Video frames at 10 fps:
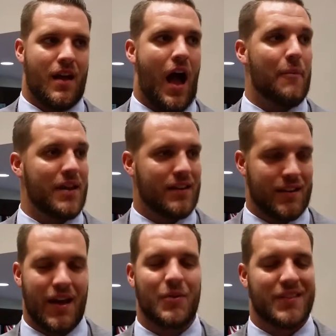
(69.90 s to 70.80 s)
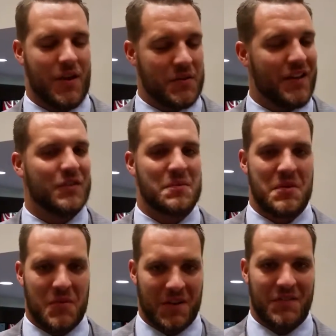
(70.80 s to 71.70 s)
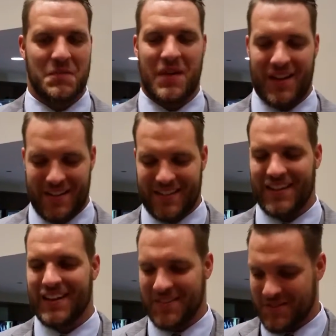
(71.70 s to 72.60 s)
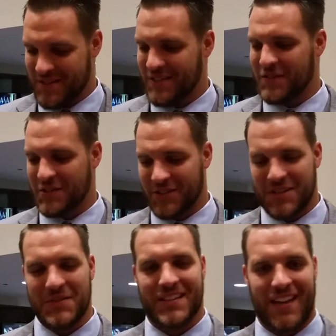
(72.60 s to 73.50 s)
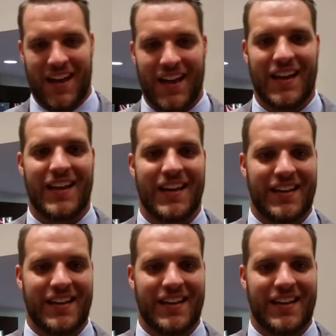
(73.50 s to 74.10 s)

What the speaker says: That would definitely be one of them. I would have to agree with that.